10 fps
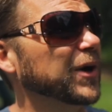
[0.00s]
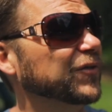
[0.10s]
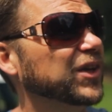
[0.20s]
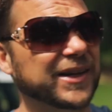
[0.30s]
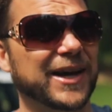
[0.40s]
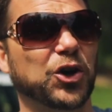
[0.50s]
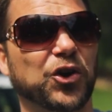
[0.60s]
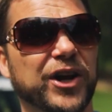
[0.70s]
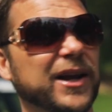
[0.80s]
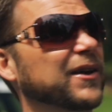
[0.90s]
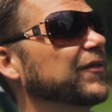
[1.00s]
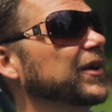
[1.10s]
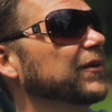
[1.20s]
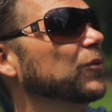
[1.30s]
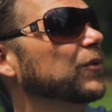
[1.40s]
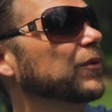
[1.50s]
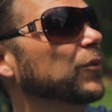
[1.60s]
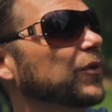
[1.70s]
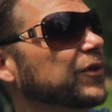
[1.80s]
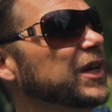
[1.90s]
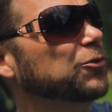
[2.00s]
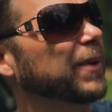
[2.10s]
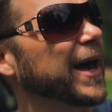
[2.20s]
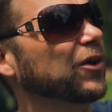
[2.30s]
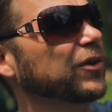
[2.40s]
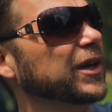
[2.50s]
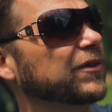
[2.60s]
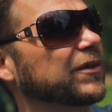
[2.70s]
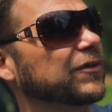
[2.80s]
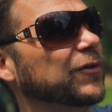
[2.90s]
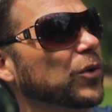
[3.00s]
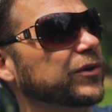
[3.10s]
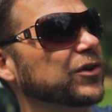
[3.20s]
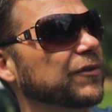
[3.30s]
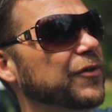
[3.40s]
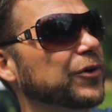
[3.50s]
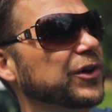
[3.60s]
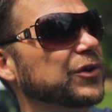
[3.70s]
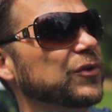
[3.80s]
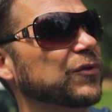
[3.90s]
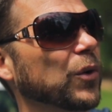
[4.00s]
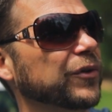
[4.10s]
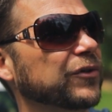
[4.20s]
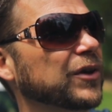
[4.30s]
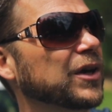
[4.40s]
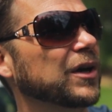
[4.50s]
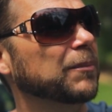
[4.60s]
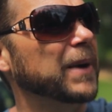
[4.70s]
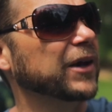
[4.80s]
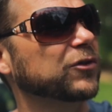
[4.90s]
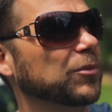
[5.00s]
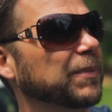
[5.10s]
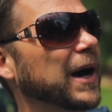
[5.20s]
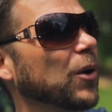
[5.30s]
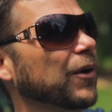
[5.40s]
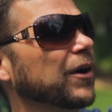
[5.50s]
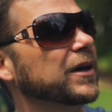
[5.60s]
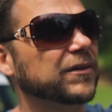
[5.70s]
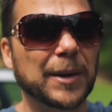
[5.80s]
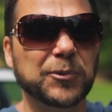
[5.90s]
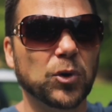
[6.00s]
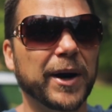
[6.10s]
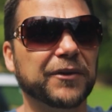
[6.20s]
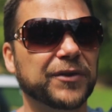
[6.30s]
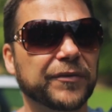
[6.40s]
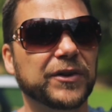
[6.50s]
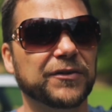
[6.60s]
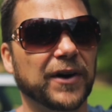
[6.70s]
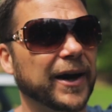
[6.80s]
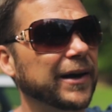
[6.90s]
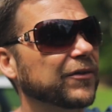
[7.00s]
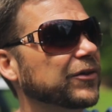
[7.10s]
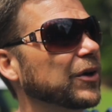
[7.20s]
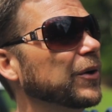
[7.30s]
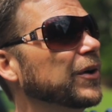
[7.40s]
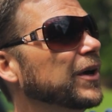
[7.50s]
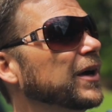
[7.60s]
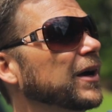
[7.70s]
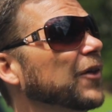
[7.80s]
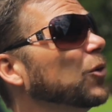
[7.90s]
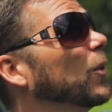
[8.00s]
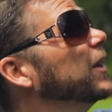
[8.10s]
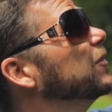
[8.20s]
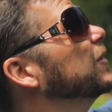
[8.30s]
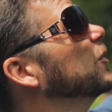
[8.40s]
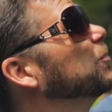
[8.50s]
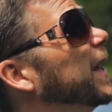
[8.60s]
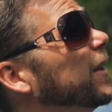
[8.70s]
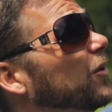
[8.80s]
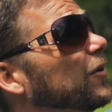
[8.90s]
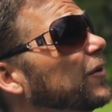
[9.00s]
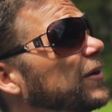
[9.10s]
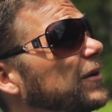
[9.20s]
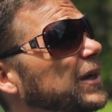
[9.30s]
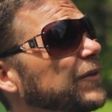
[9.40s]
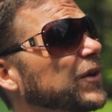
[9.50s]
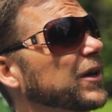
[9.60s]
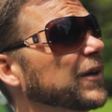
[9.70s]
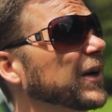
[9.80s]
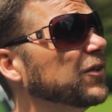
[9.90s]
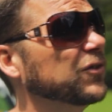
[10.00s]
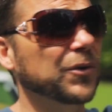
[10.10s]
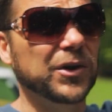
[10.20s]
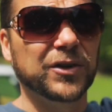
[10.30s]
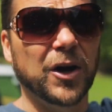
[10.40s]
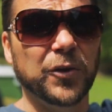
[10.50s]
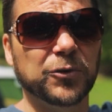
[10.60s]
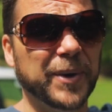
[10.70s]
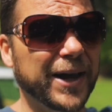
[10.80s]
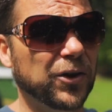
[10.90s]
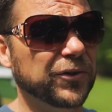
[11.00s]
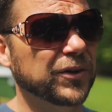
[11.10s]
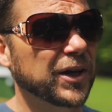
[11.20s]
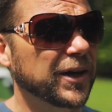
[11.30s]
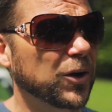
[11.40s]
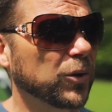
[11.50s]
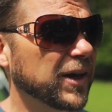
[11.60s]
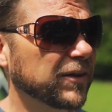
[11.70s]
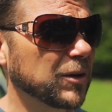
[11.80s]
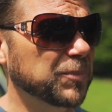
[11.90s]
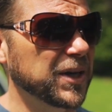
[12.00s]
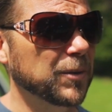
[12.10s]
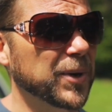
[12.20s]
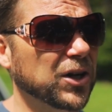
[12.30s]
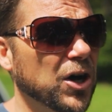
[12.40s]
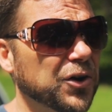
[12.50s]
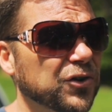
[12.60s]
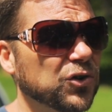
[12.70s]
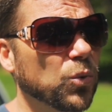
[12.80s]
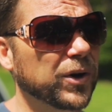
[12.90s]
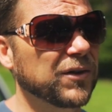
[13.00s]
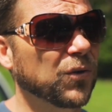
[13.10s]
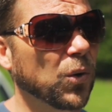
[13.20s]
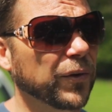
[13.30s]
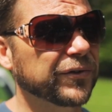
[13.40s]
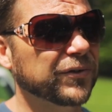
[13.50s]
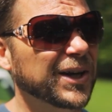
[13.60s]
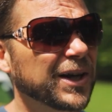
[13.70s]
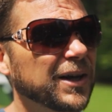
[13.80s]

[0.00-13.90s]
we have to get kind of creative, and each panel gets its voltage of 32 volts maximum power kicked up to about 55. So otherwise this panel, even if I series all those panels, it only ends up being about 120 volts.